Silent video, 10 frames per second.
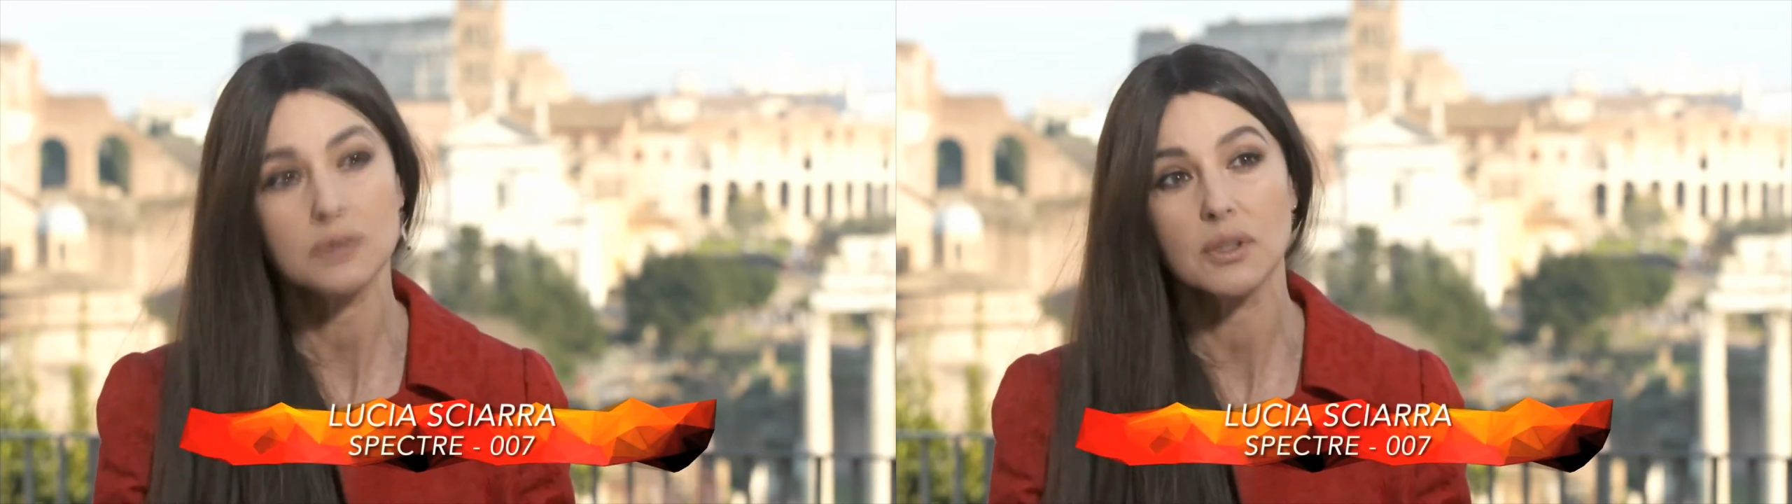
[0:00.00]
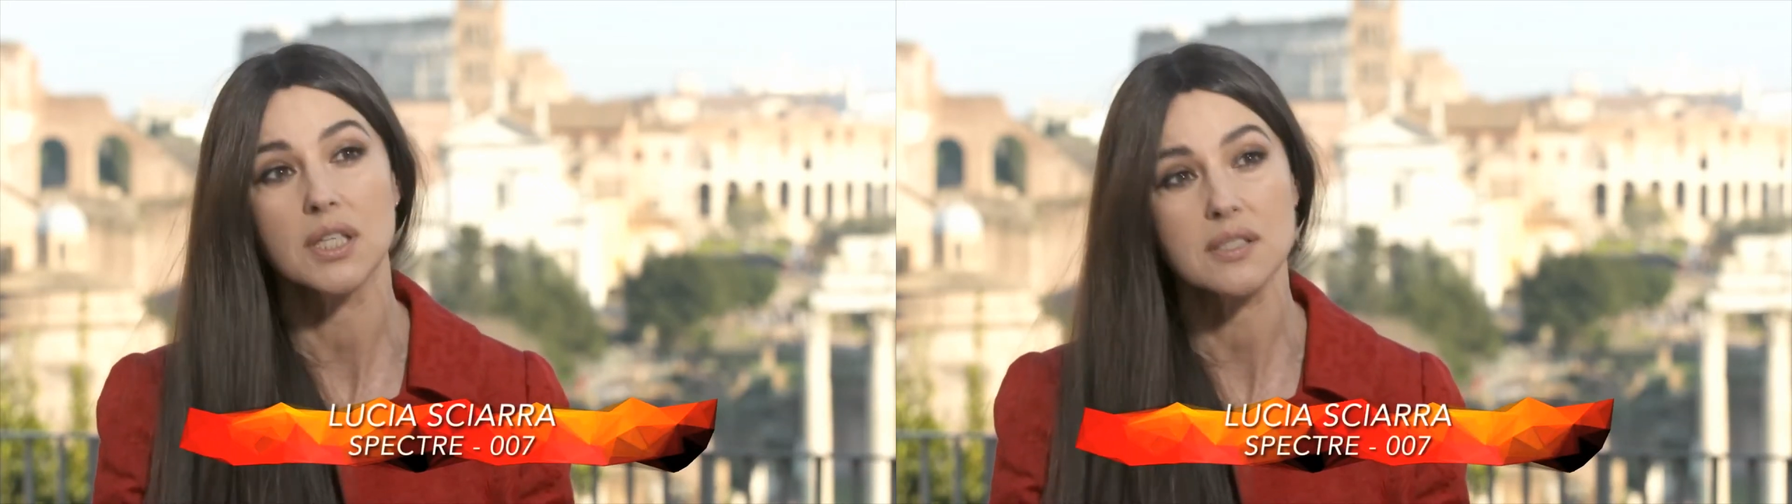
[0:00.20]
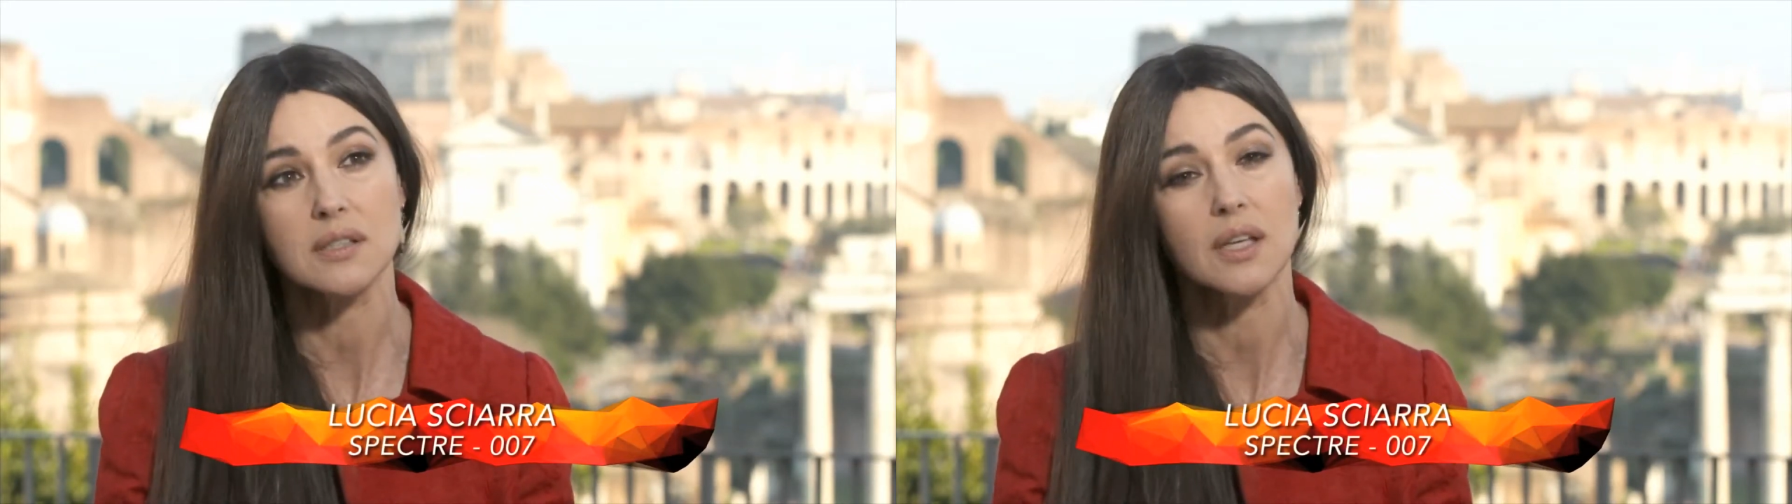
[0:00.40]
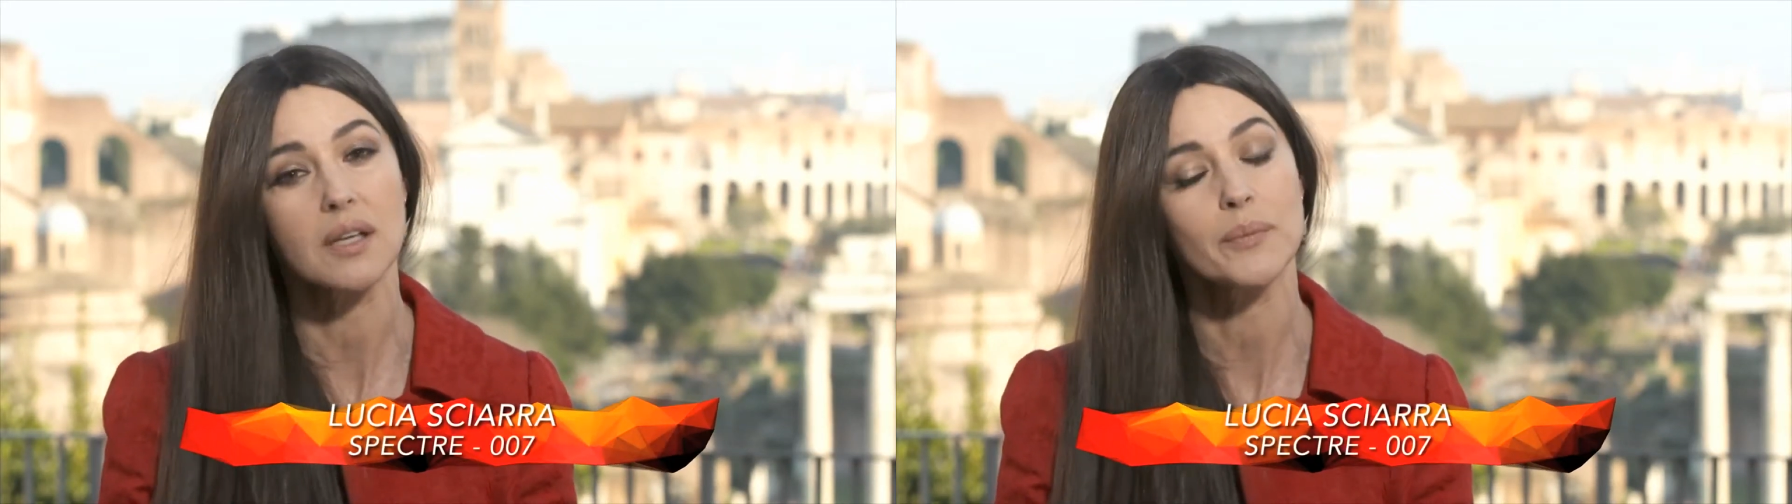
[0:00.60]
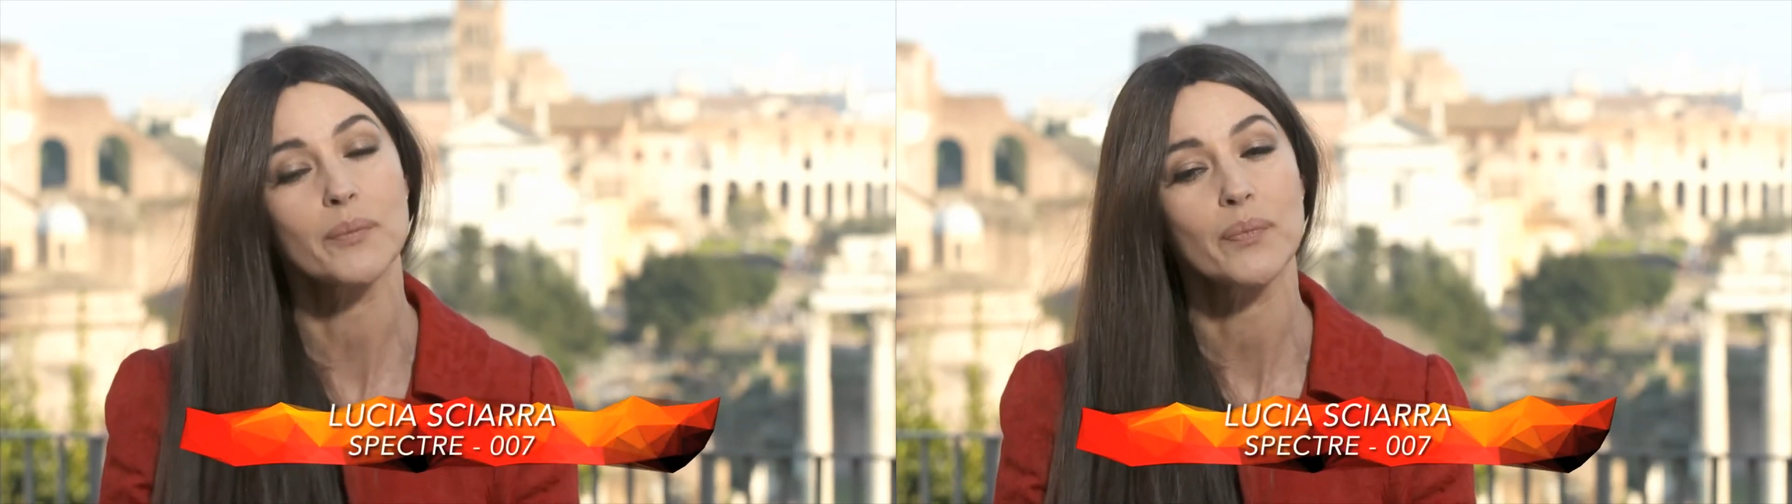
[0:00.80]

to listening.